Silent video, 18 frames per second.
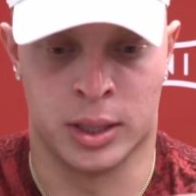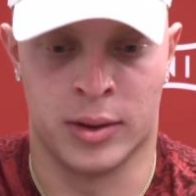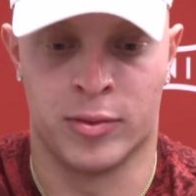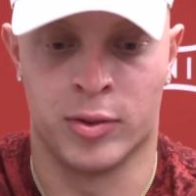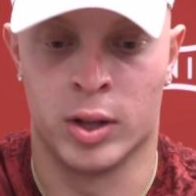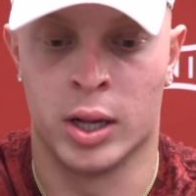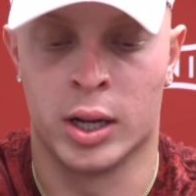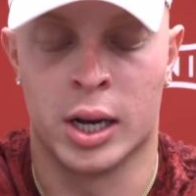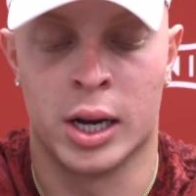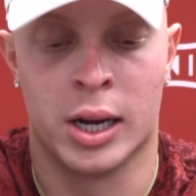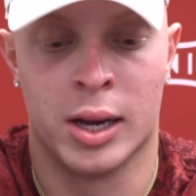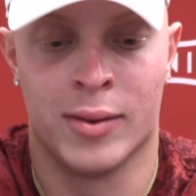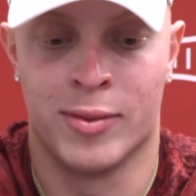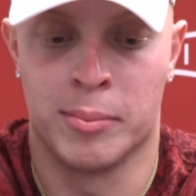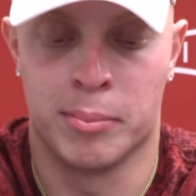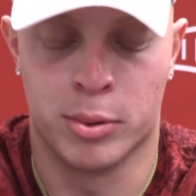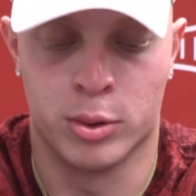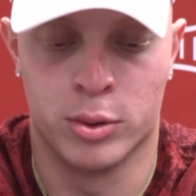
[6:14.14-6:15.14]
I feel like I have
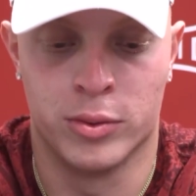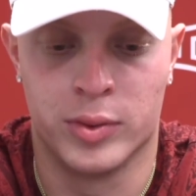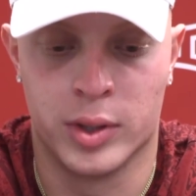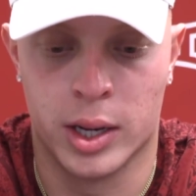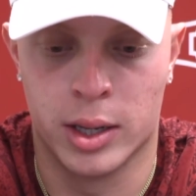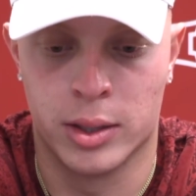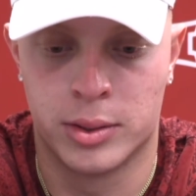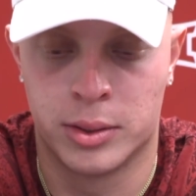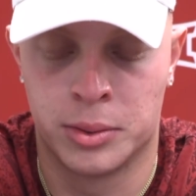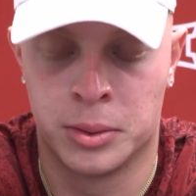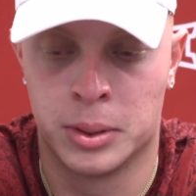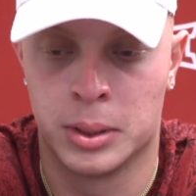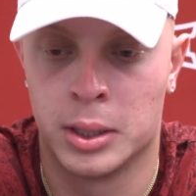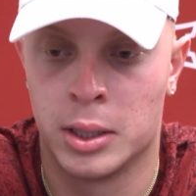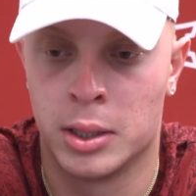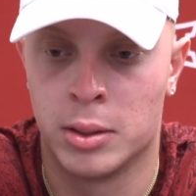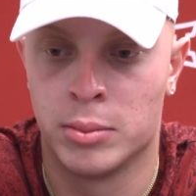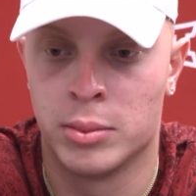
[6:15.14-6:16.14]
improved, yes.
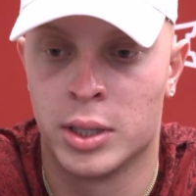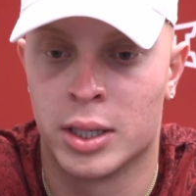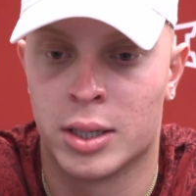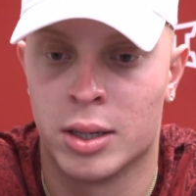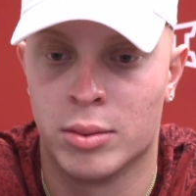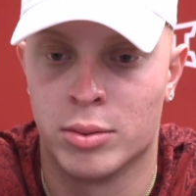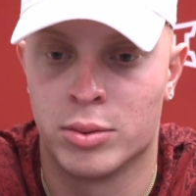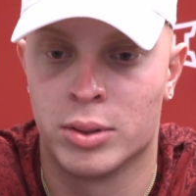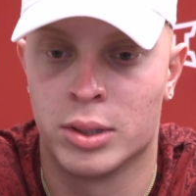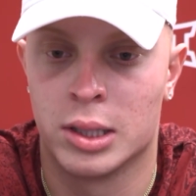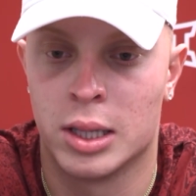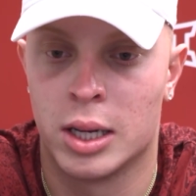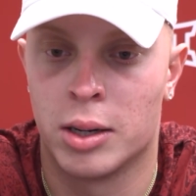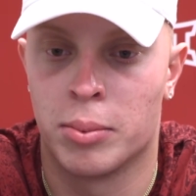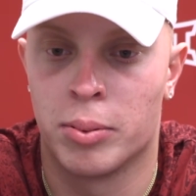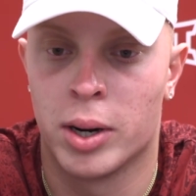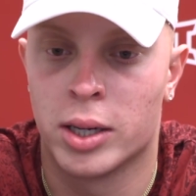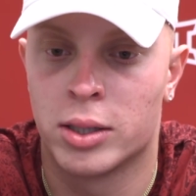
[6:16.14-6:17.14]
That comes with a lot
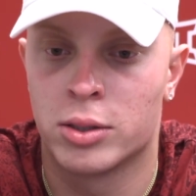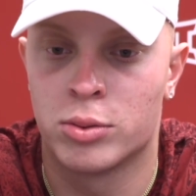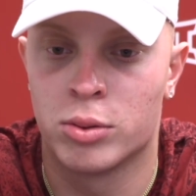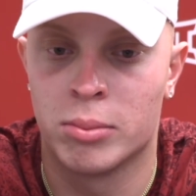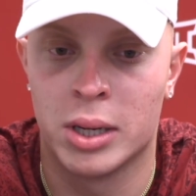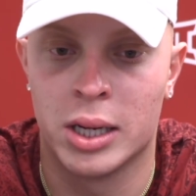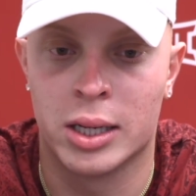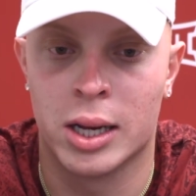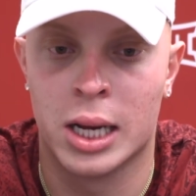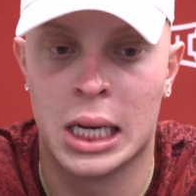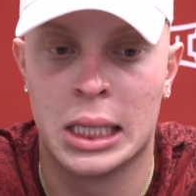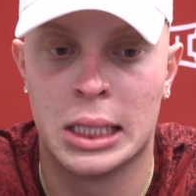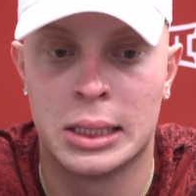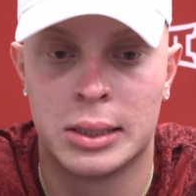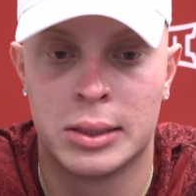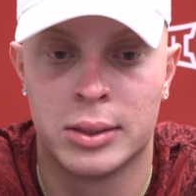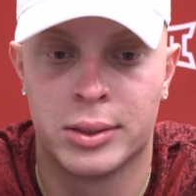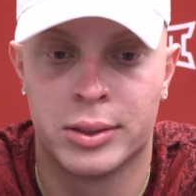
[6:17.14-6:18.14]
of practice with my
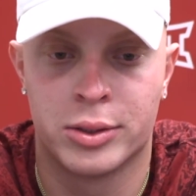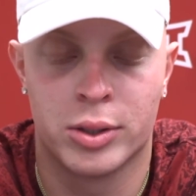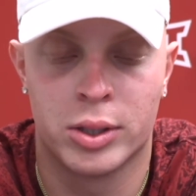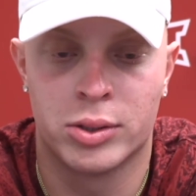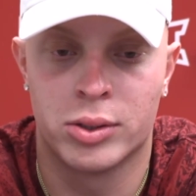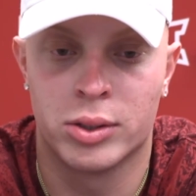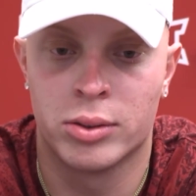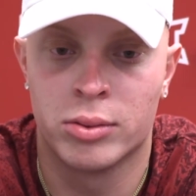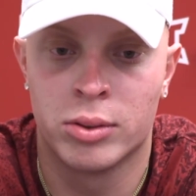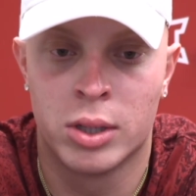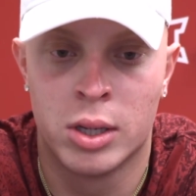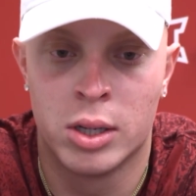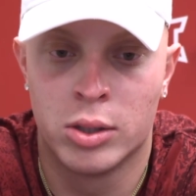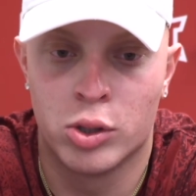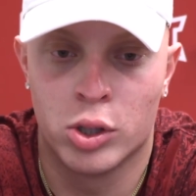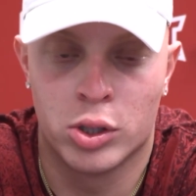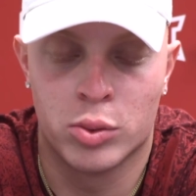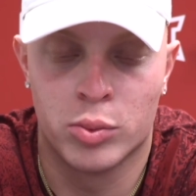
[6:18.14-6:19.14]
guys and trusting
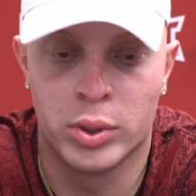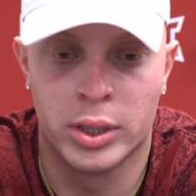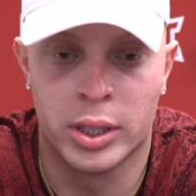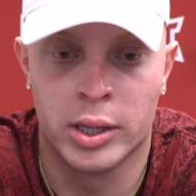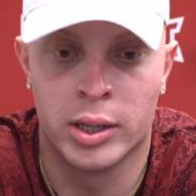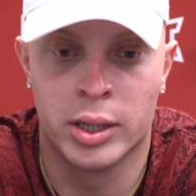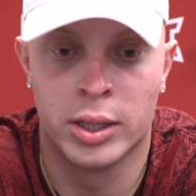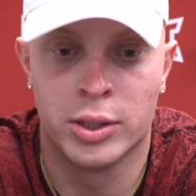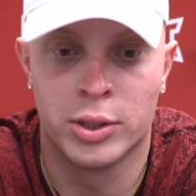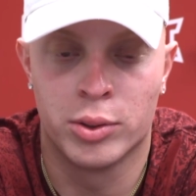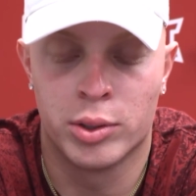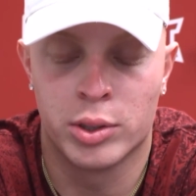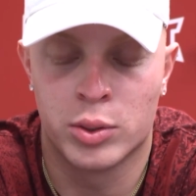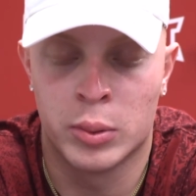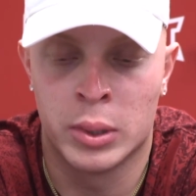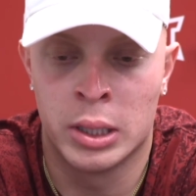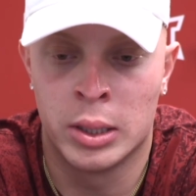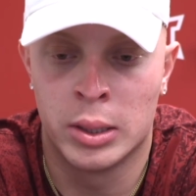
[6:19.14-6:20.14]
what they're going to do as
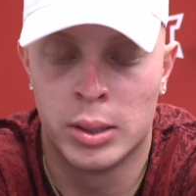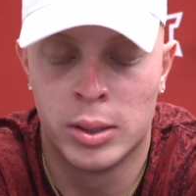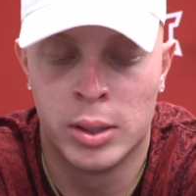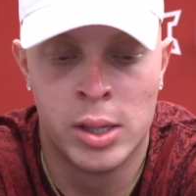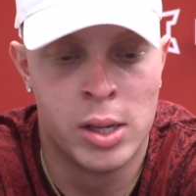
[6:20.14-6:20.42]
well.